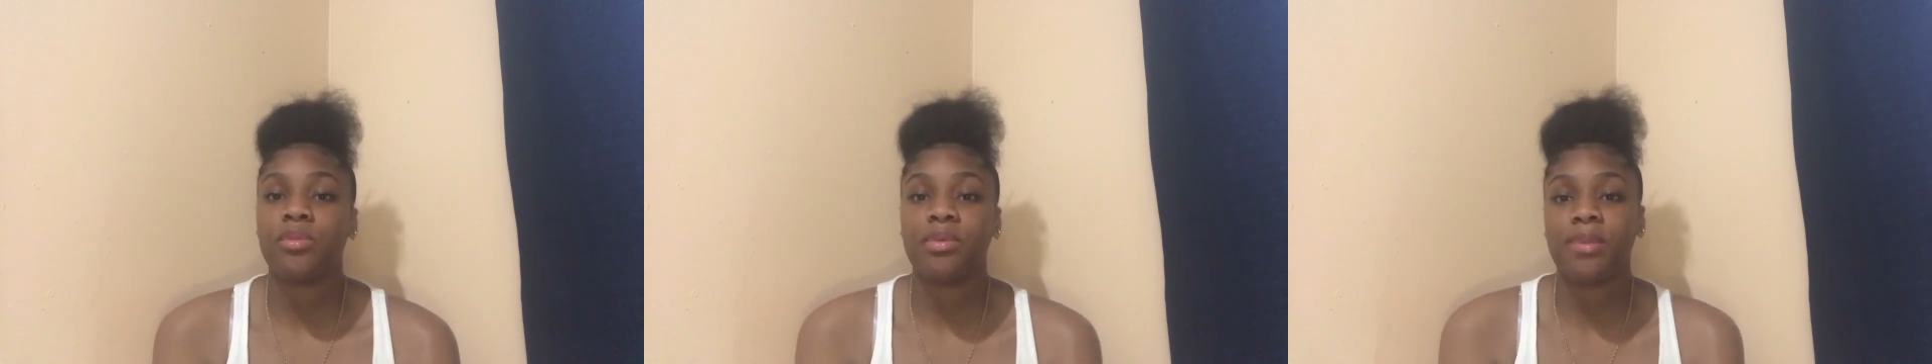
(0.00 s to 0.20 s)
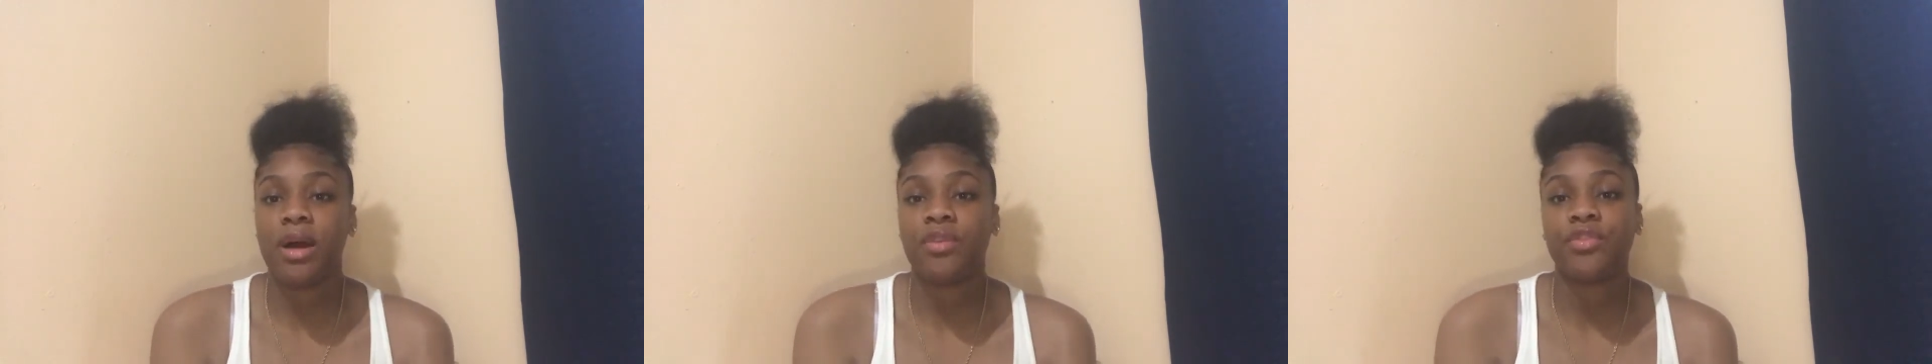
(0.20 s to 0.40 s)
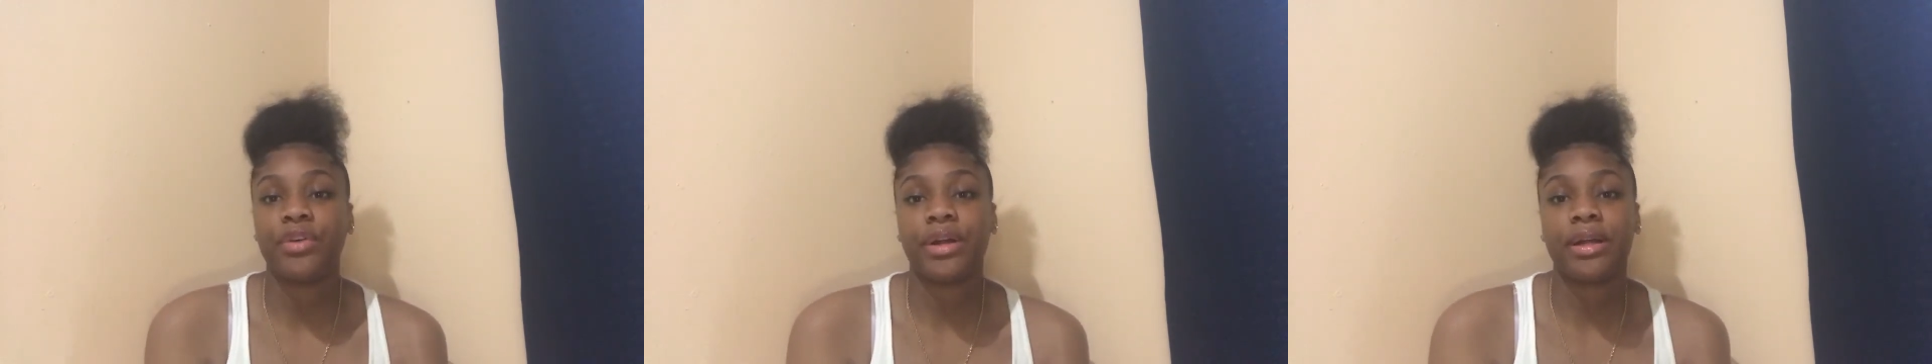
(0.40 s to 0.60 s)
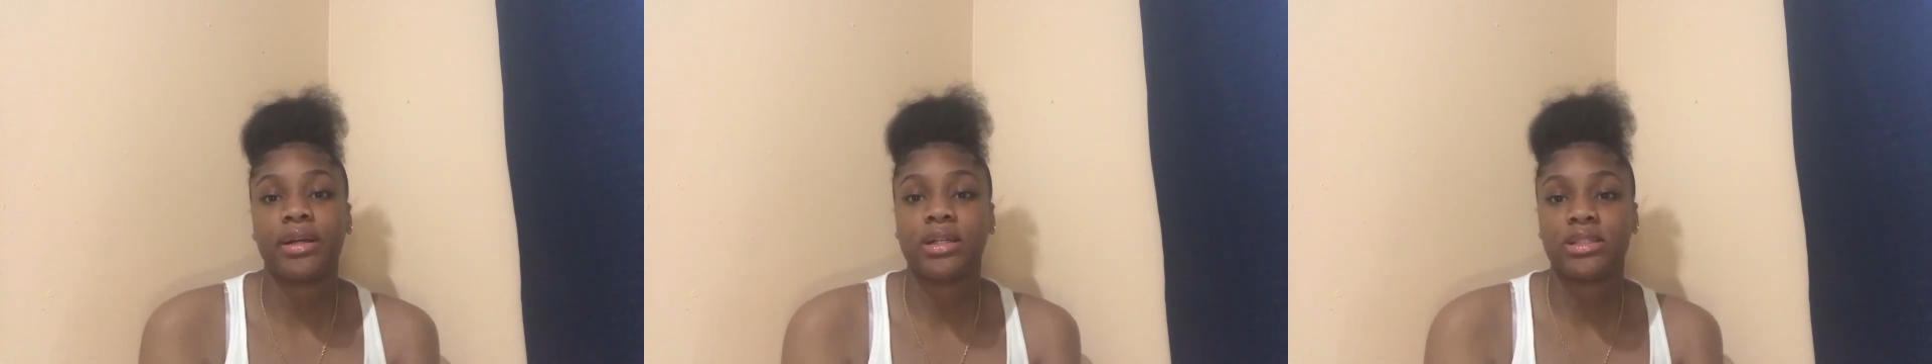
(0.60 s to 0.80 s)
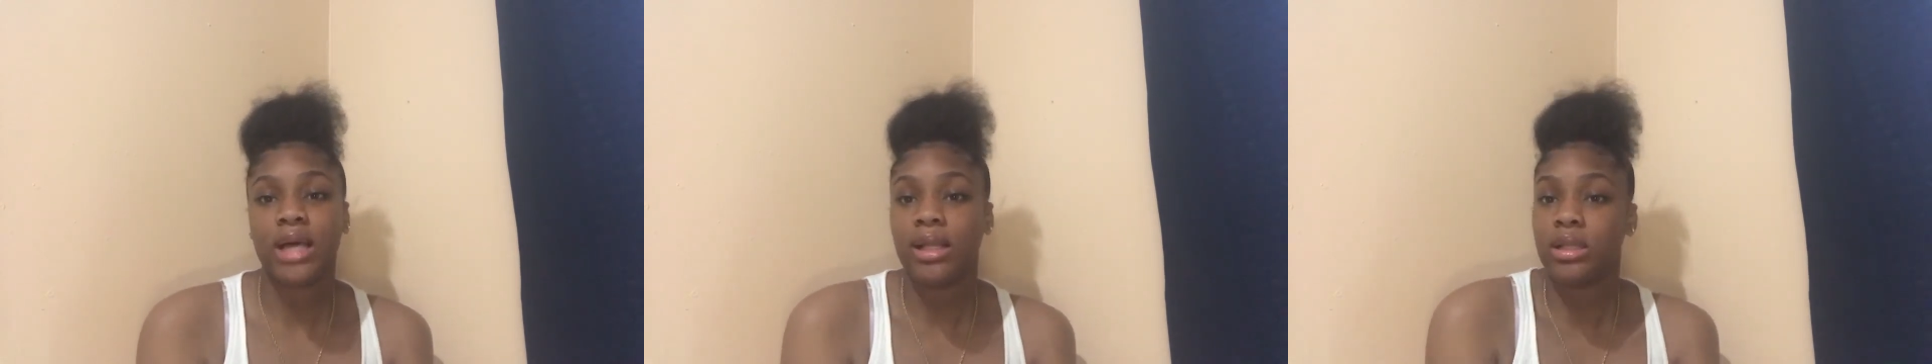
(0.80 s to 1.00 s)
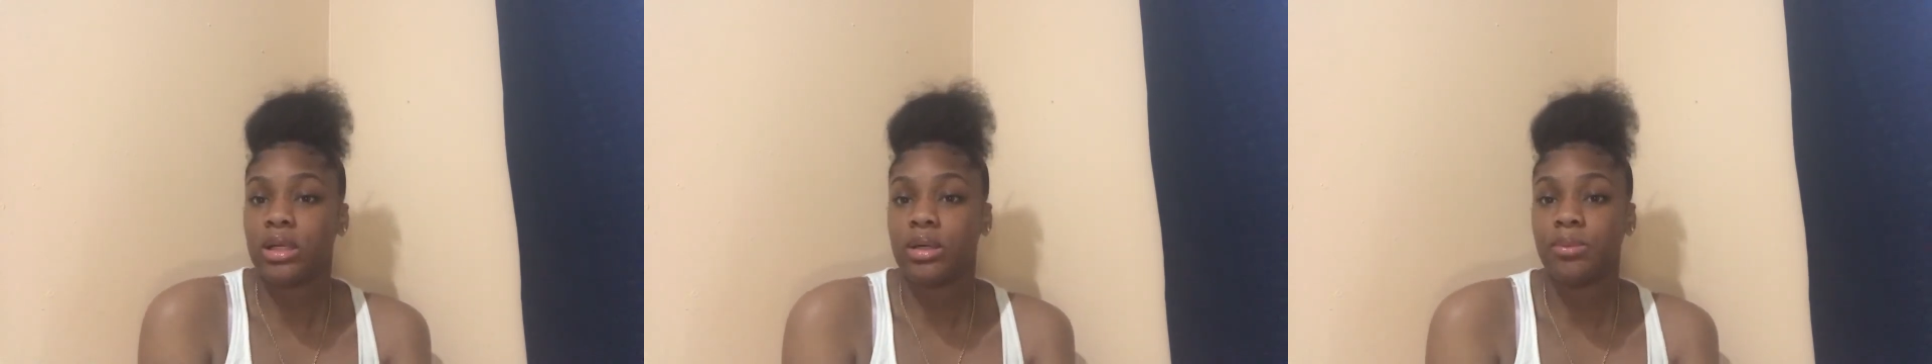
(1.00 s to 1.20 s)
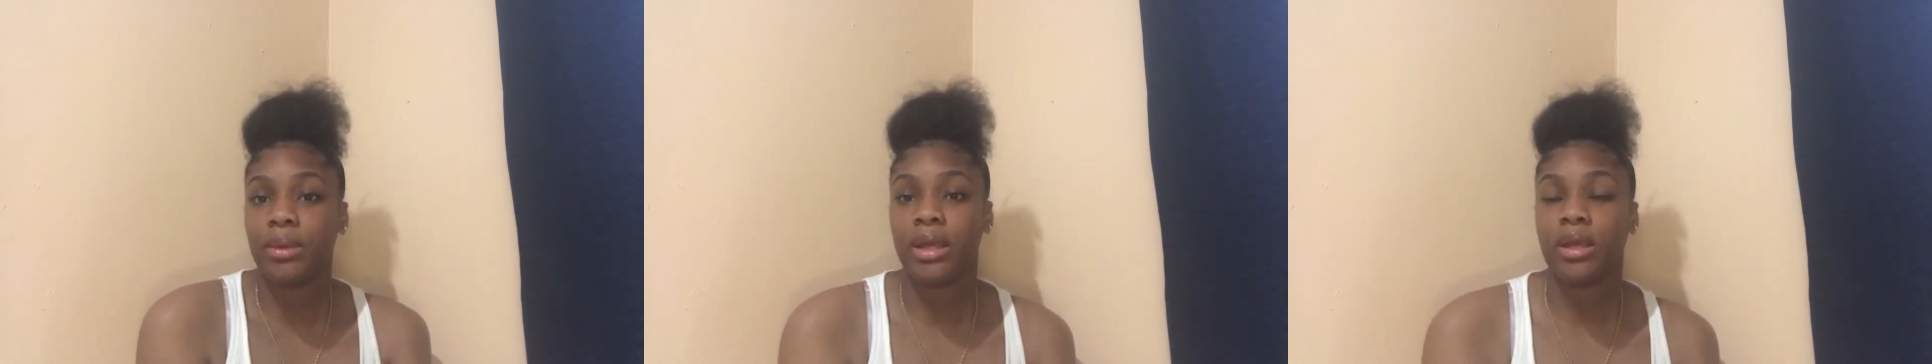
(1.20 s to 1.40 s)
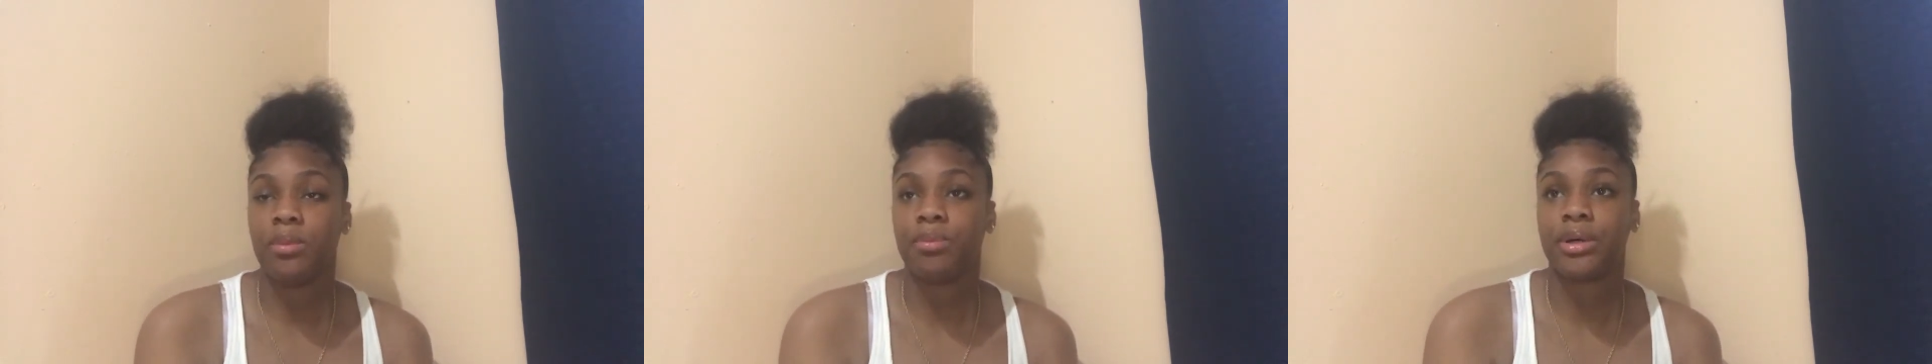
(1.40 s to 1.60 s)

to be my friend, because I look mean.